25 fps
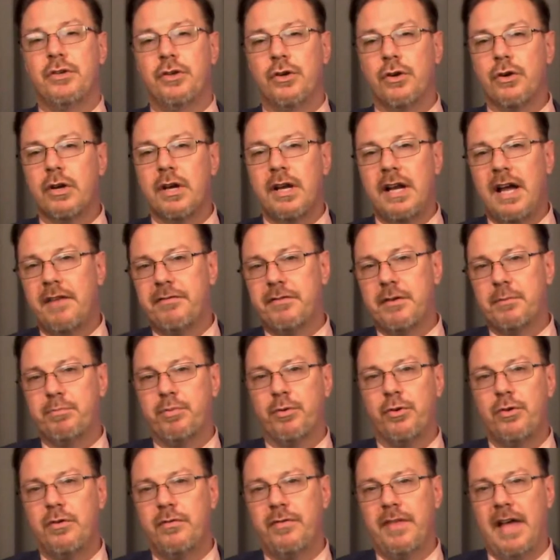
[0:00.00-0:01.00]
you're going to have
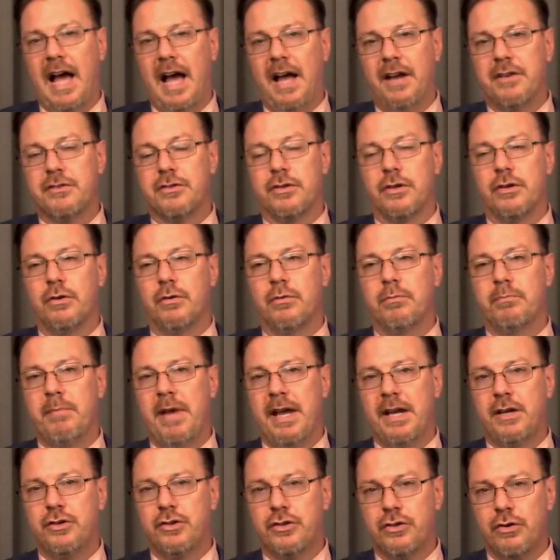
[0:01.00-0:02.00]
to prove that so
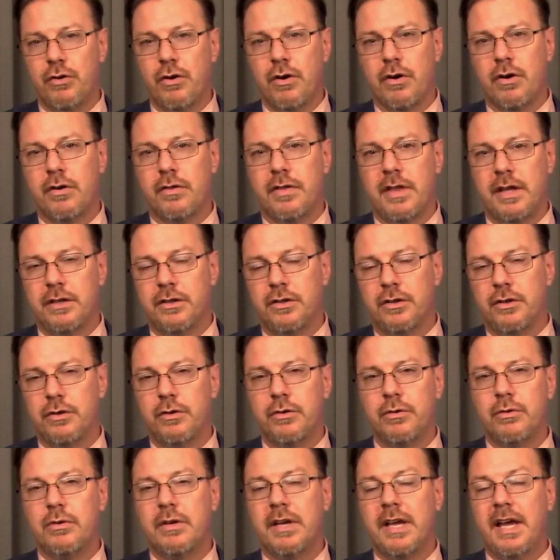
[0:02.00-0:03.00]
make sure that
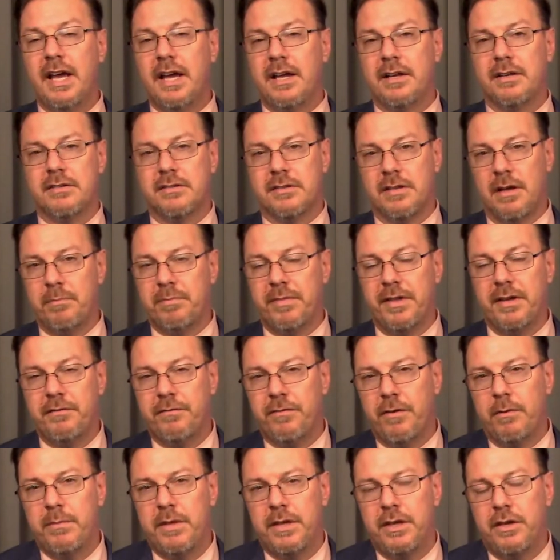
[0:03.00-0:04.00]
you get
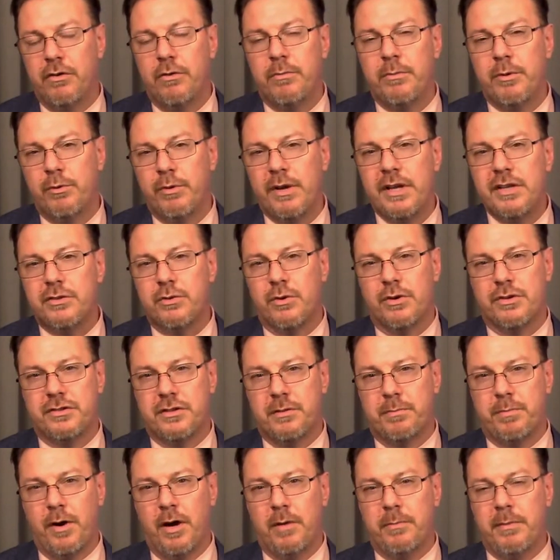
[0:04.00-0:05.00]
something from the human
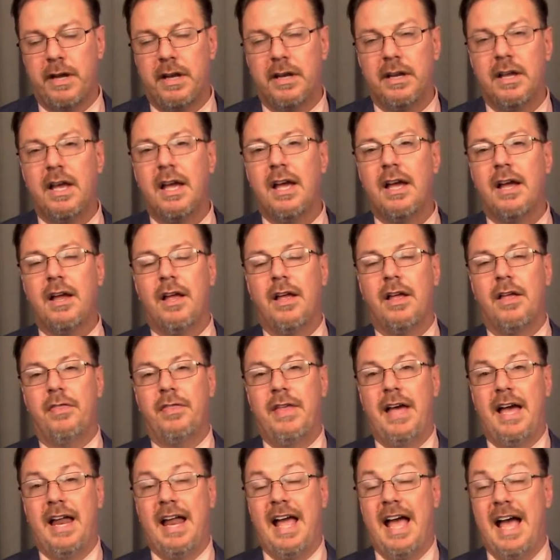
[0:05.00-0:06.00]
resource department
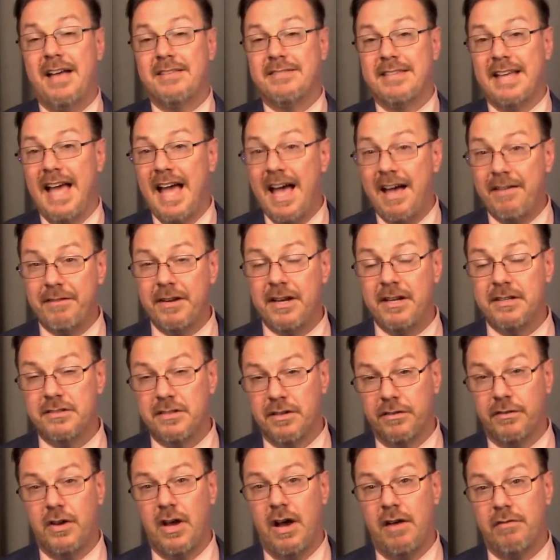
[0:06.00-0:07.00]
that has
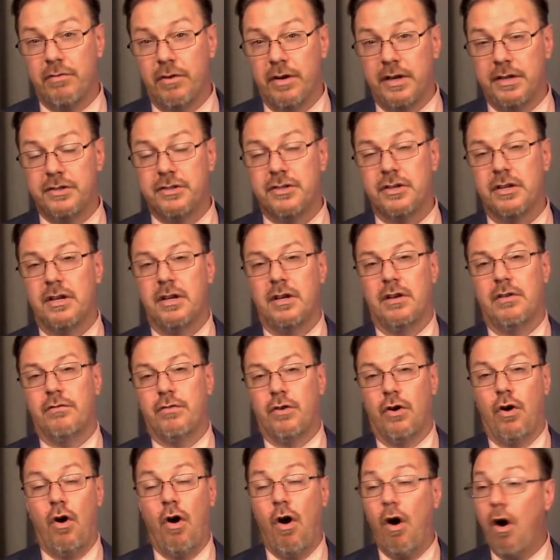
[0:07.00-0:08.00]
evidence of coverage
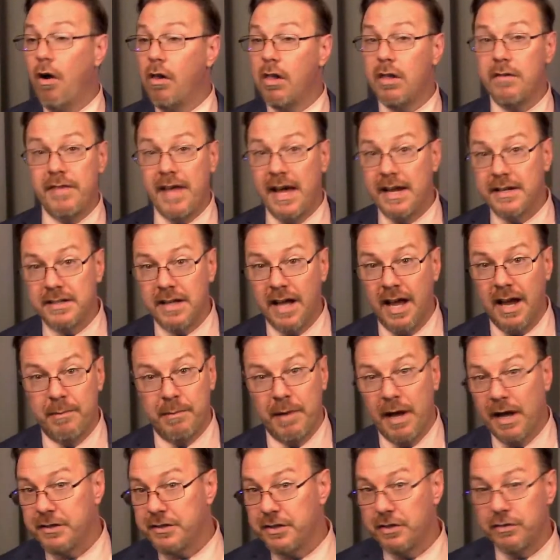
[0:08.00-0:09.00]
for all of that
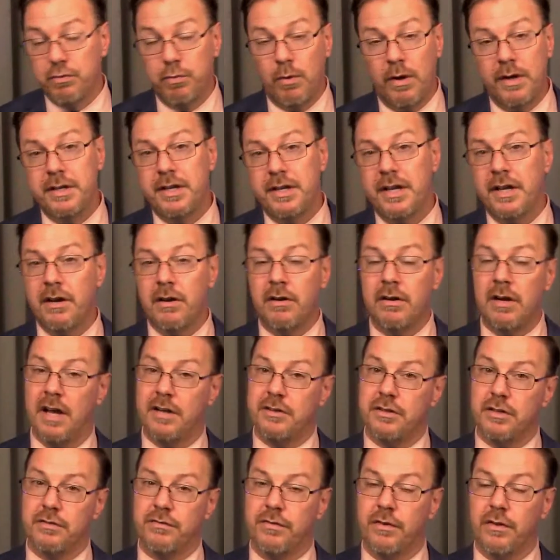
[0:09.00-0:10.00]
time not just one year
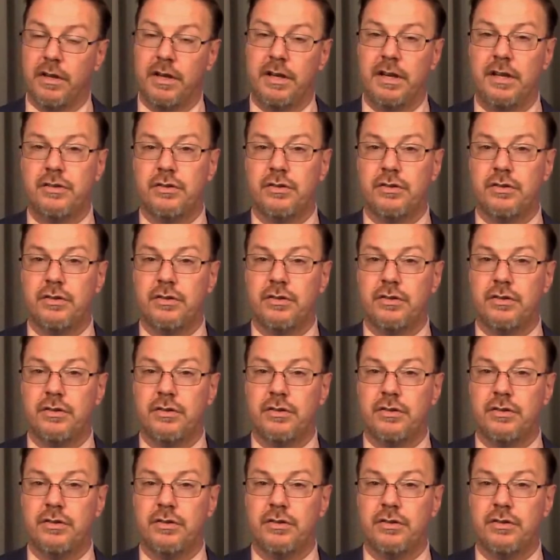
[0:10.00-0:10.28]
not just for the